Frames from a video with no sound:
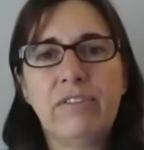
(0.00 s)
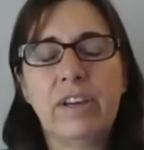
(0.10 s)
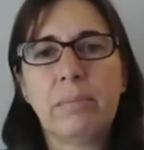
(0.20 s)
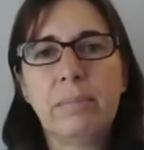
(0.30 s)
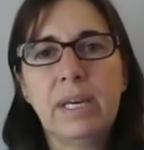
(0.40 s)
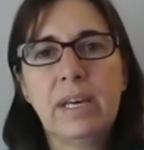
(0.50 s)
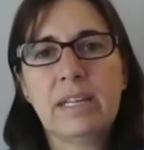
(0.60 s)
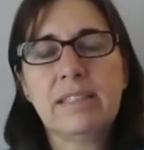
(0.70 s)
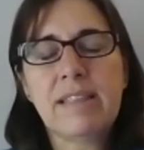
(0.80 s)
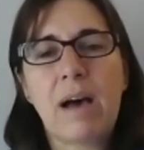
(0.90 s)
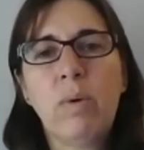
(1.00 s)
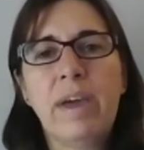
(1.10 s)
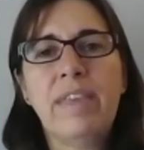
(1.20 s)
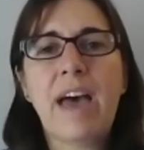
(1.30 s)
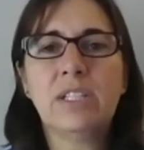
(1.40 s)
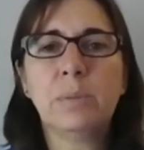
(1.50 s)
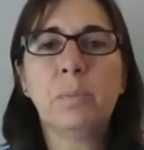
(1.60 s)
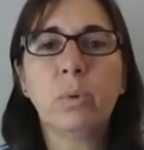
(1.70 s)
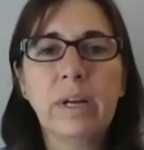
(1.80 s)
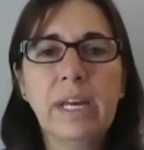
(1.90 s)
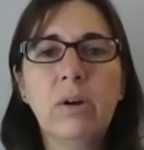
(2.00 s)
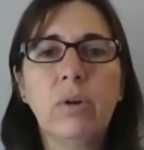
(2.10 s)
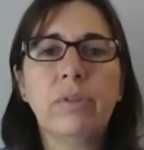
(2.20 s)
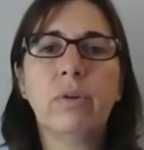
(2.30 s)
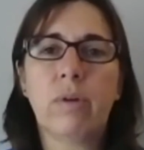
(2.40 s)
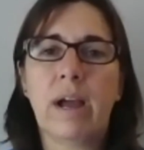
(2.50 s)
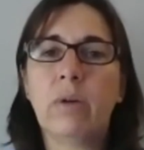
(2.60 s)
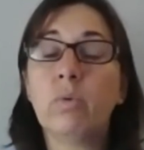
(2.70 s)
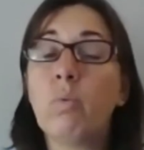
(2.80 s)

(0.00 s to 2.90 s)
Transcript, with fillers: there because that way that debris on the ground